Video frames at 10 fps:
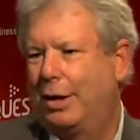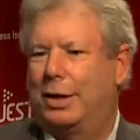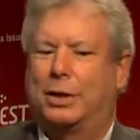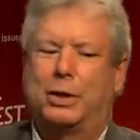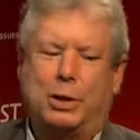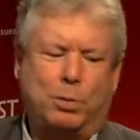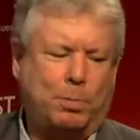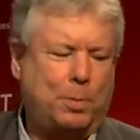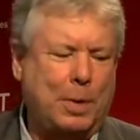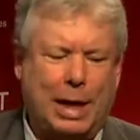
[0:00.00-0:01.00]
And
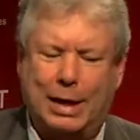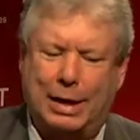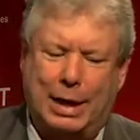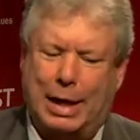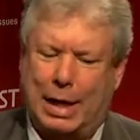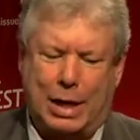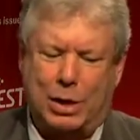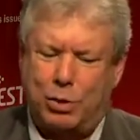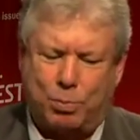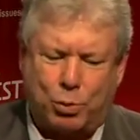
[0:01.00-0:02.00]

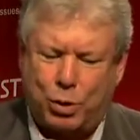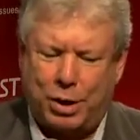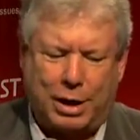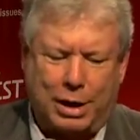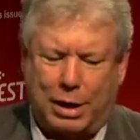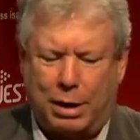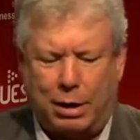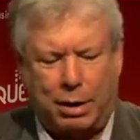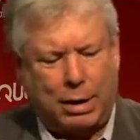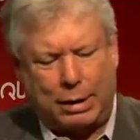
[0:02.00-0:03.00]
you put it
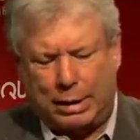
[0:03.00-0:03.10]
in, and